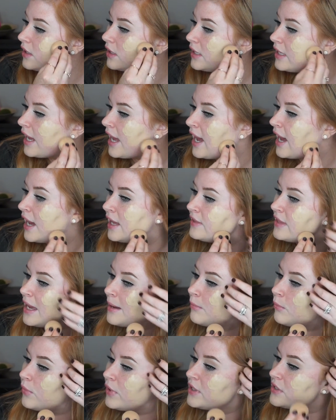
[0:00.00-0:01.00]
going to add
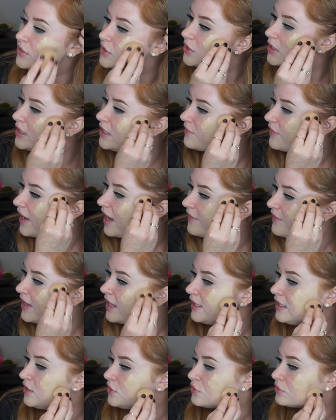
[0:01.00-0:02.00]
that moisture. And if I have
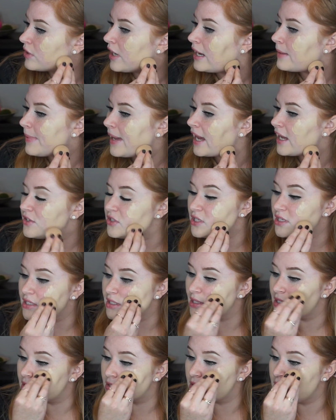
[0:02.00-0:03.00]
any dry
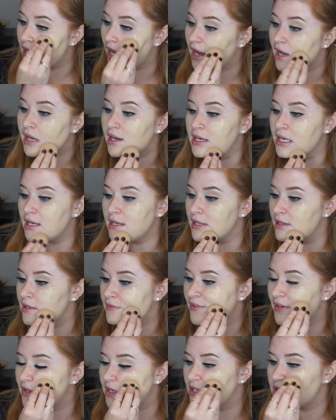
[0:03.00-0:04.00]
patches, the
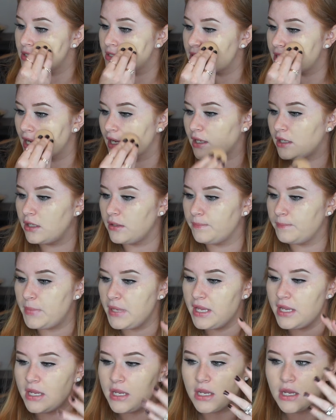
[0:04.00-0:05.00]
foundation's not going
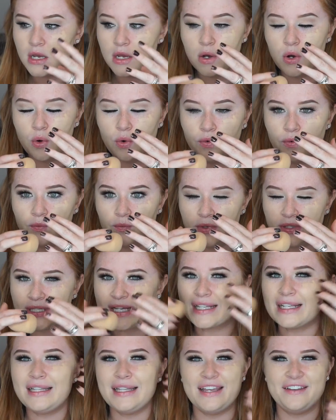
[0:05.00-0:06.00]

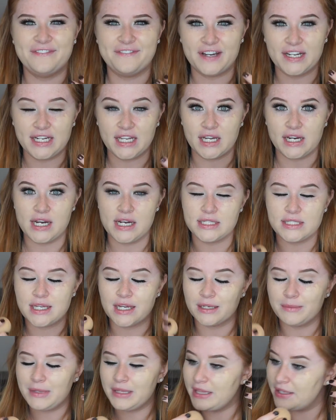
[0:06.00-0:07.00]
to lay funny on it. It's
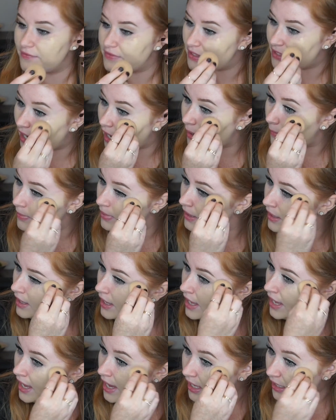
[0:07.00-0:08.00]
not going to be lifted up.
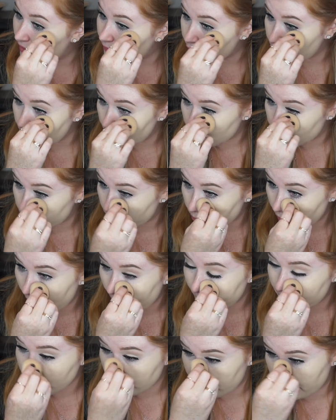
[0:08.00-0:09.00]
And then when you
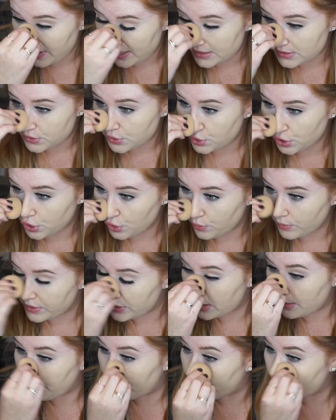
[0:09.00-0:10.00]
rub your face too
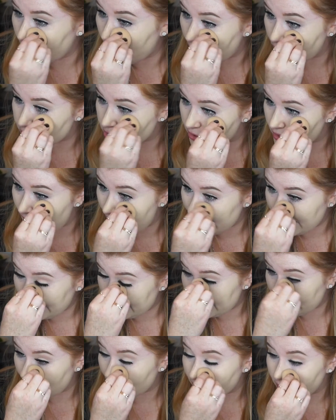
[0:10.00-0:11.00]
with a brush or
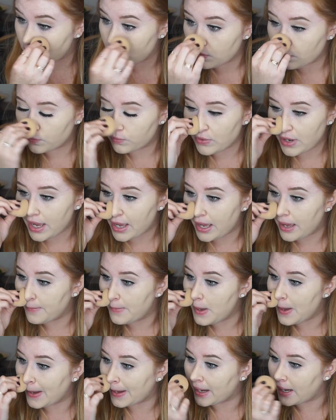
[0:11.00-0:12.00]
anything, if you
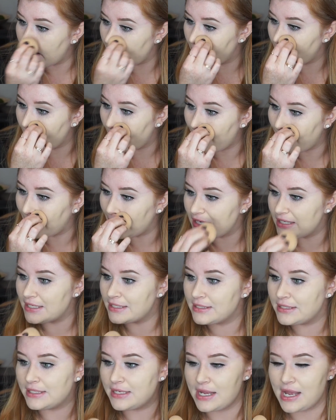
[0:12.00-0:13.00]
rub, what it
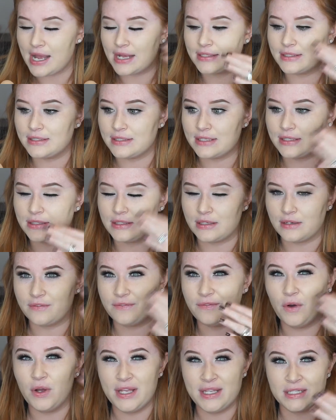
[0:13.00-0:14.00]
does is it acts as an
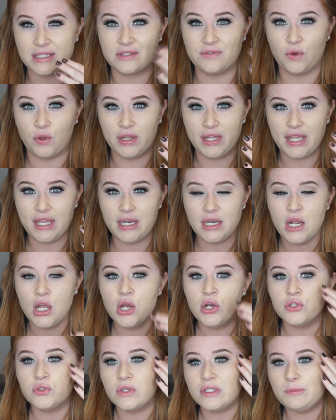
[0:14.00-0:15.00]
exfoliant.
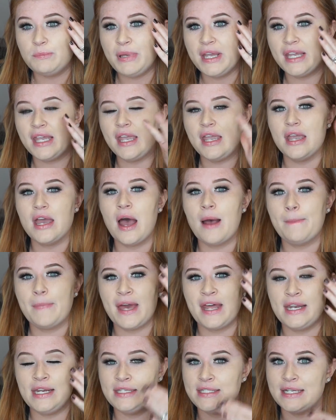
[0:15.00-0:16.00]
So it's picking up
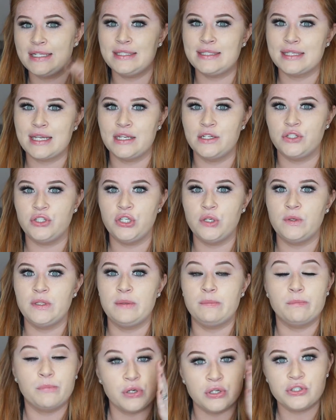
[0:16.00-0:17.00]
any dead skin too, and
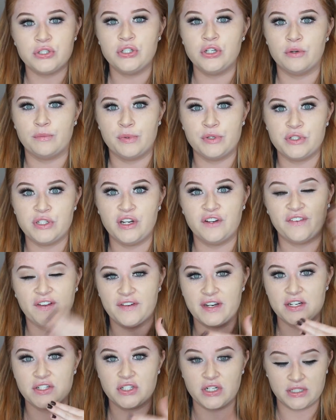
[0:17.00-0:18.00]
then you're pushing your
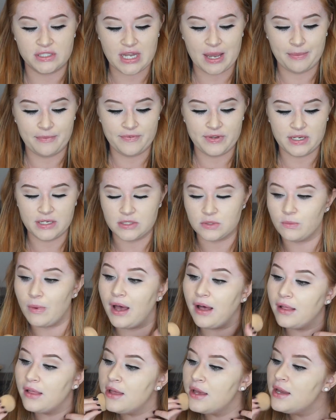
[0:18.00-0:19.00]
foundation on top of it as
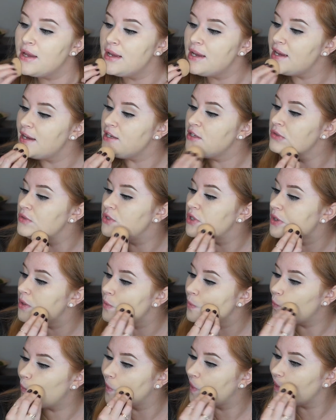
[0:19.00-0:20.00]
well. And you
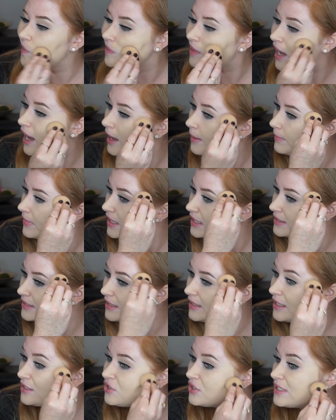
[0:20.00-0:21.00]
don't want that, because
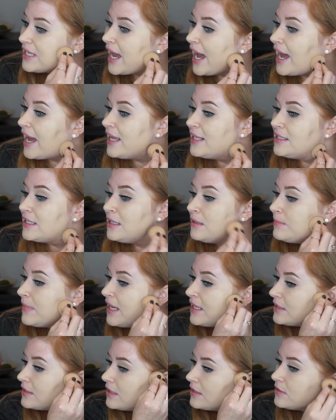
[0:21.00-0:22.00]
then that just adds and
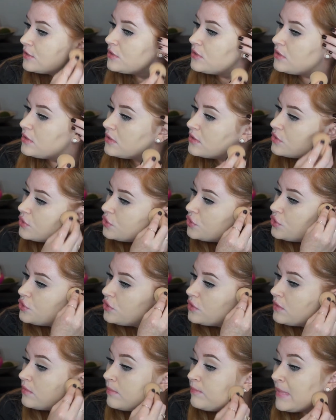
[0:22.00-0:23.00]
makes
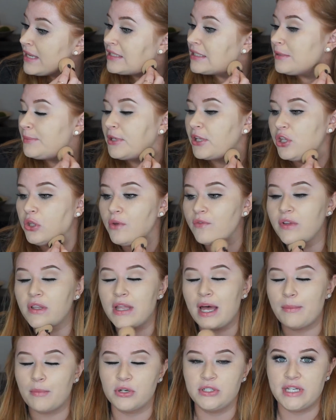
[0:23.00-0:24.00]
it feel like you have a
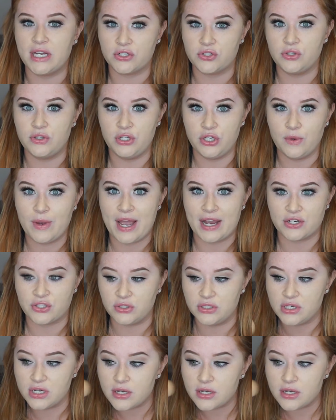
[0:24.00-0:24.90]
lot more texture than you actually